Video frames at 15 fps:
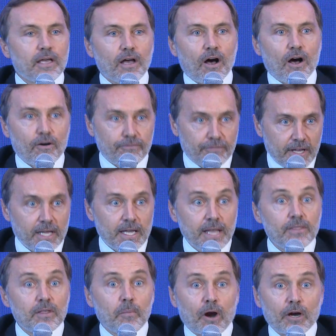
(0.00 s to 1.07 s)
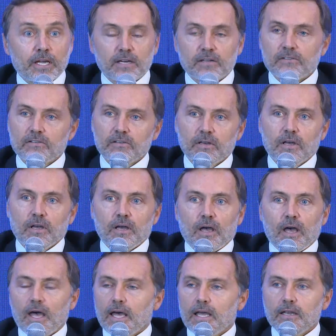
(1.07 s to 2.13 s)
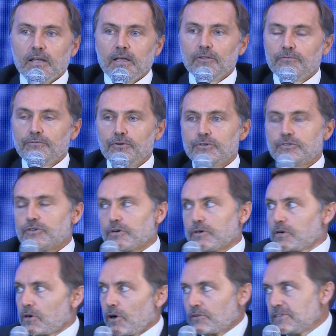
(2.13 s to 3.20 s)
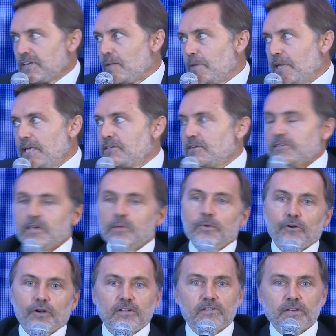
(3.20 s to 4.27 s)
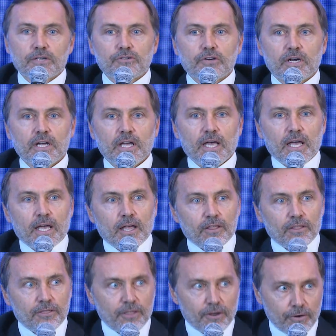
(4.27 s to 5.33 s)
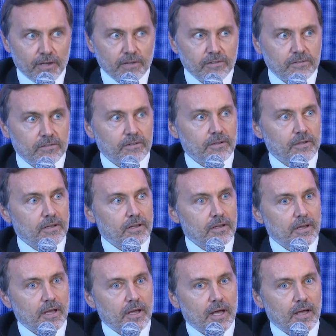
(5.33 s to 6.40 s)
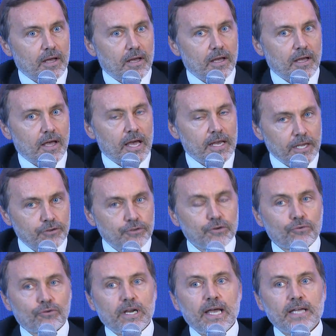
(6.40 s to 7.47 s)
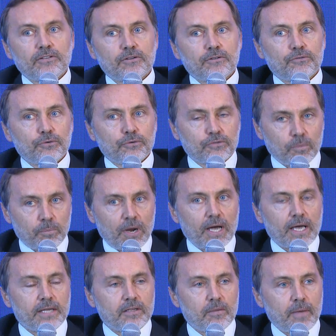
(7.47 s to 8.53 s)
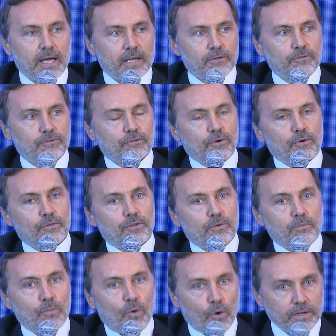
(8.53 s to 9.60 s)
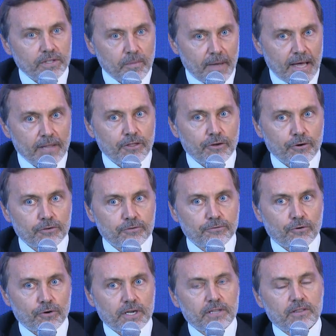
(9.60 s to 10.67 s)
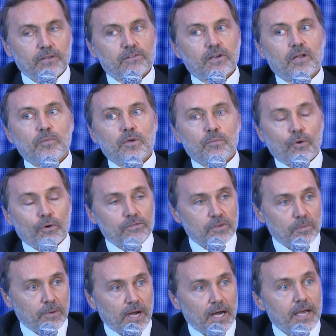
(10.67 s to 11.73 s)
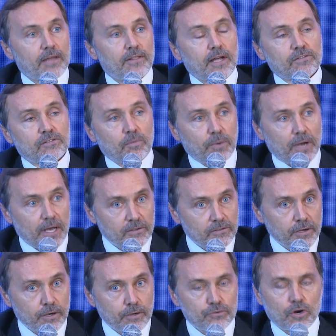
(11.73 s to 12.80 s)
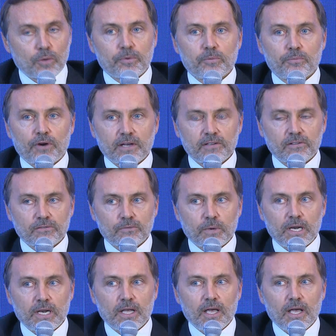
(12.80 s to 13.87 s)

of that in the market, and in the future cross-laminated timber, etc., there is an issue related to supply and demand. So the more demand there is for it, there's going to be more supply, and that supply is going to drop in price as well.